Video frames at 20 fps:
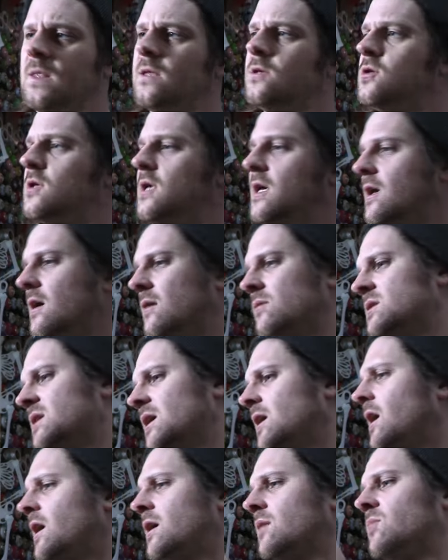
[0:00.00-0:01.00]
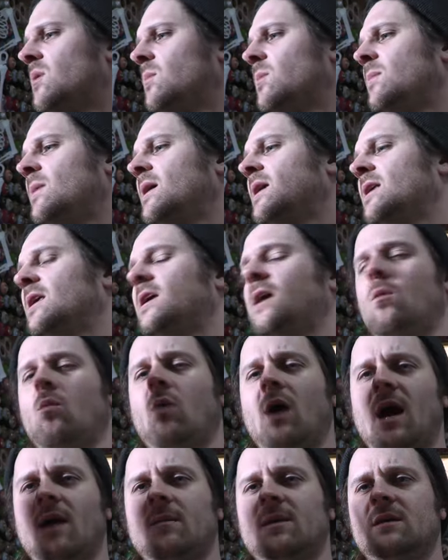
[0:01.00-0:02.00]
So like, I was thinking I could maybe make like a
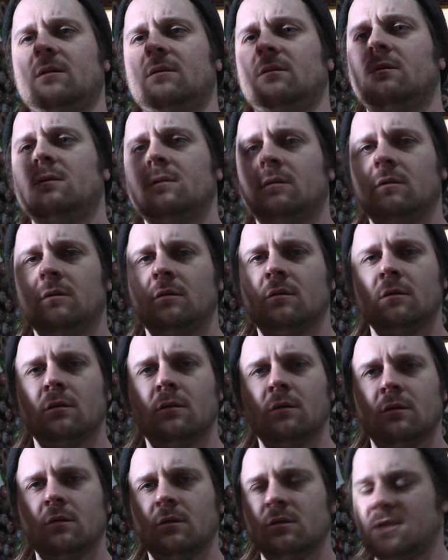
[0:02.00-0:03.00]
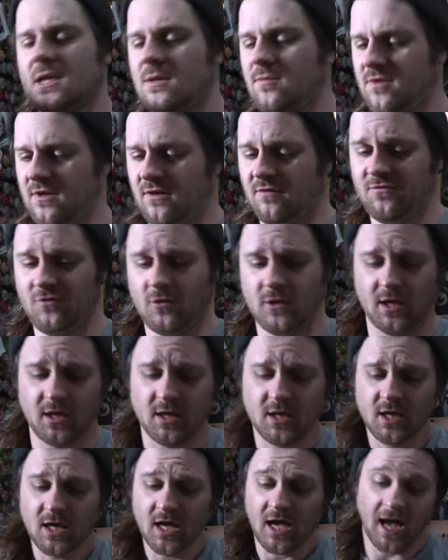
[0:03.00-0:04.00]
whammy type thing for it.
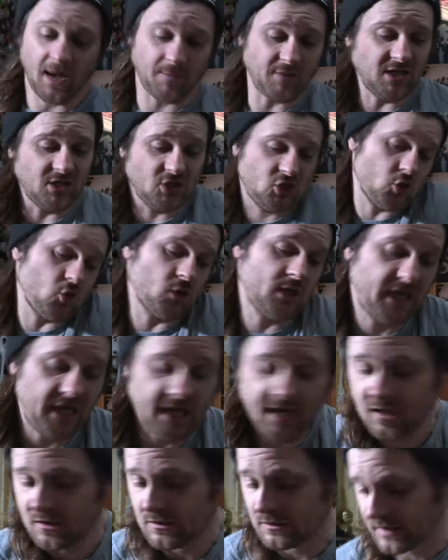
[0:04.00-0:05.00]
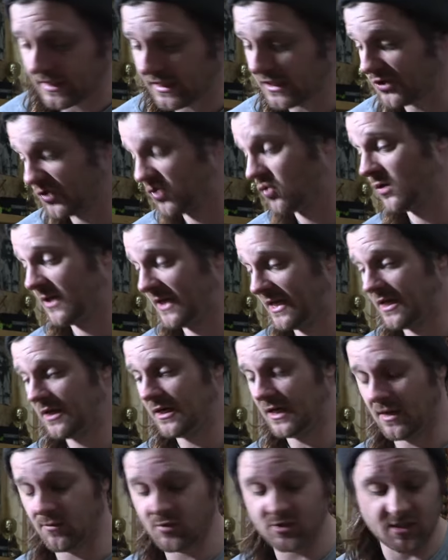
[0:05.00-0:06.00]
I mean, it's okay, like it's okay.
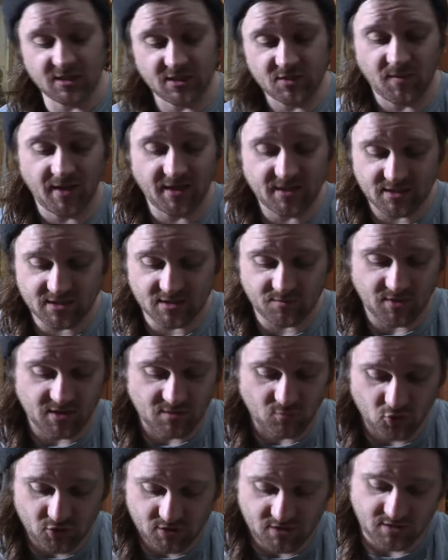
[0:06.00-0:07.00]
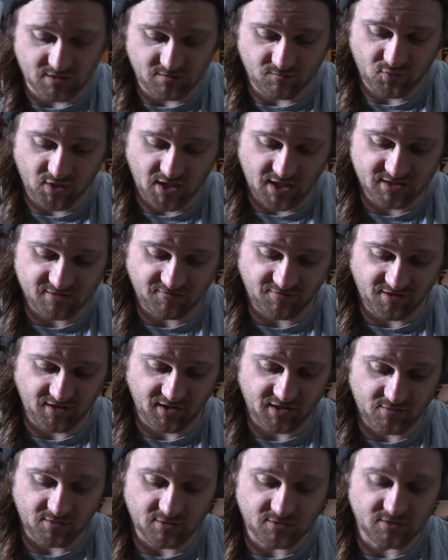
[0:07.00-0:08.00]
I wasn't expecting it to be the most impressive thing in the